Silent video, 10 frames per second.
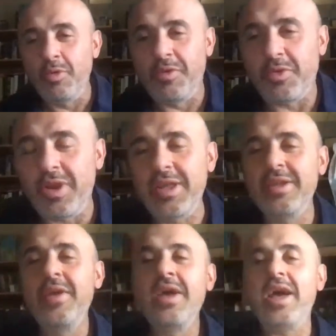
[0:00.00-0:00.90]
movies, right?
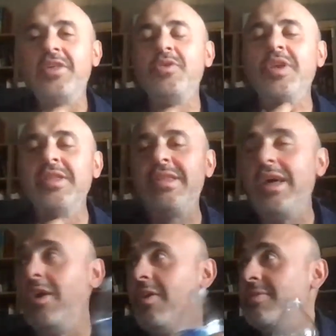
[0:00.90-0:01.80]
As you can
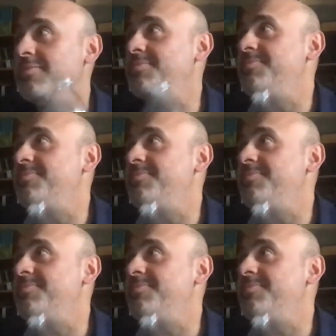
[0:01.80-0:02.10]
tell,